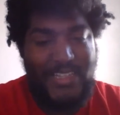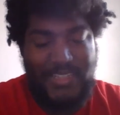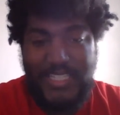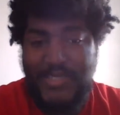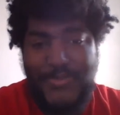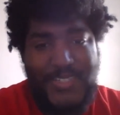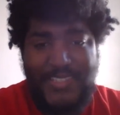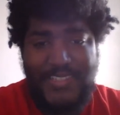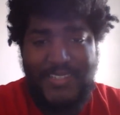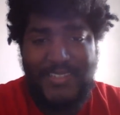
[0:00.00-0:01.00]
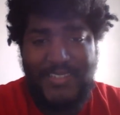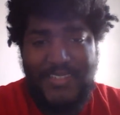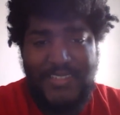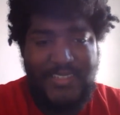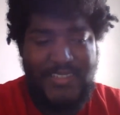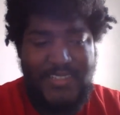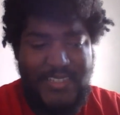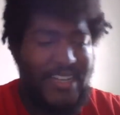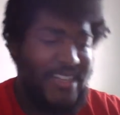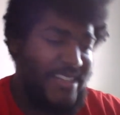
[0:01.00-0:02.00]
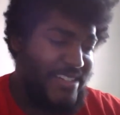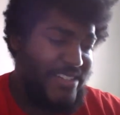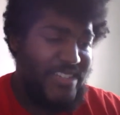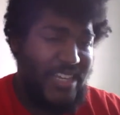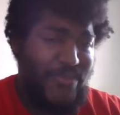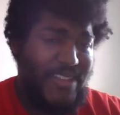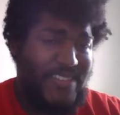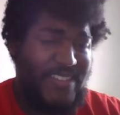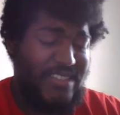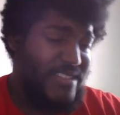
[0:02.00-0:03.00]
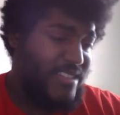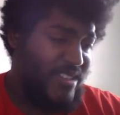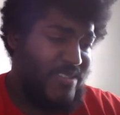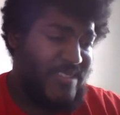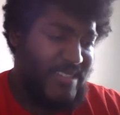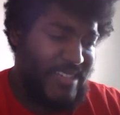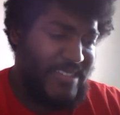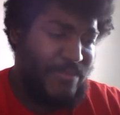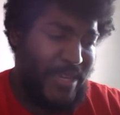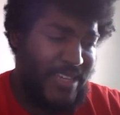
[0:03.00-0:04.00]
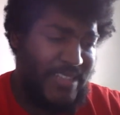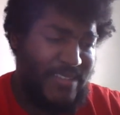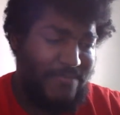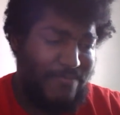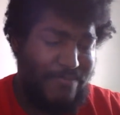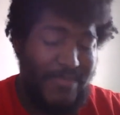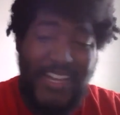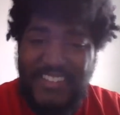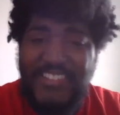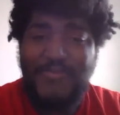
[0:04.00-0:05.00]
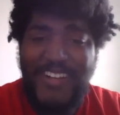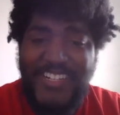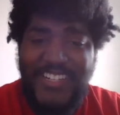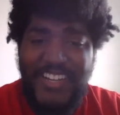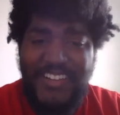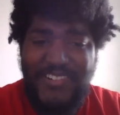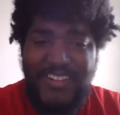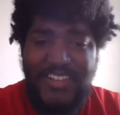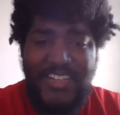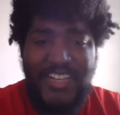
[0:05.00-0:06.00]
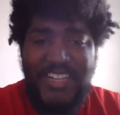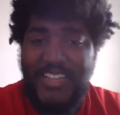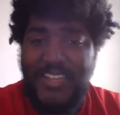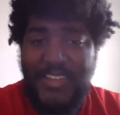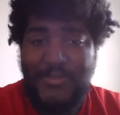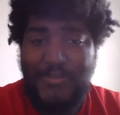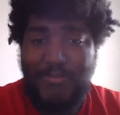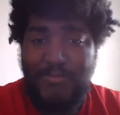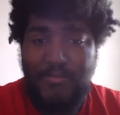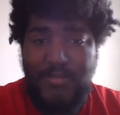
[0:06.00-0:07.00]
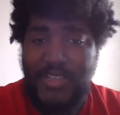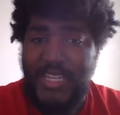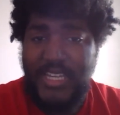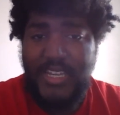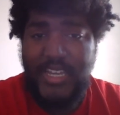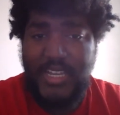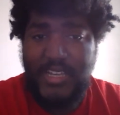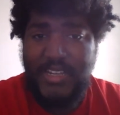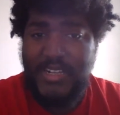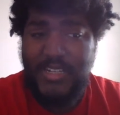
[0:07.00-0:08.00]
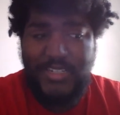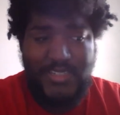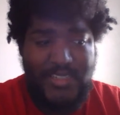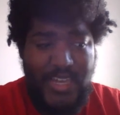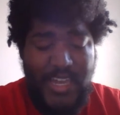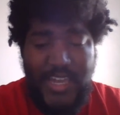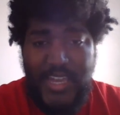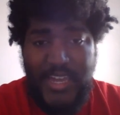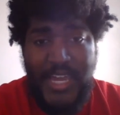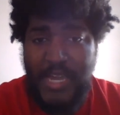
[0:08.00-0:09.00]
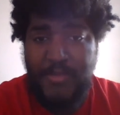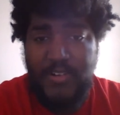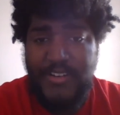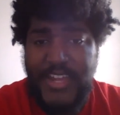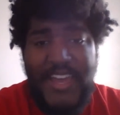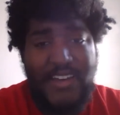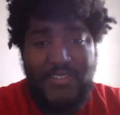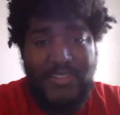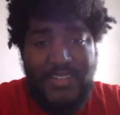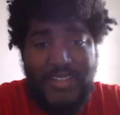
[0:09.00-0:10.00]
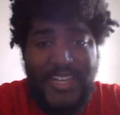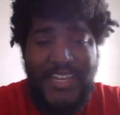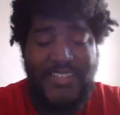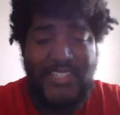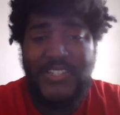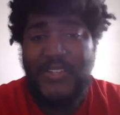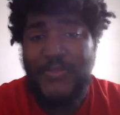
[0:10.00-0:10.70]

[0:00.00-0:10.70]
Defenses. LSU's defense is a little suspect. Not too much, though. They've really just hammered down the last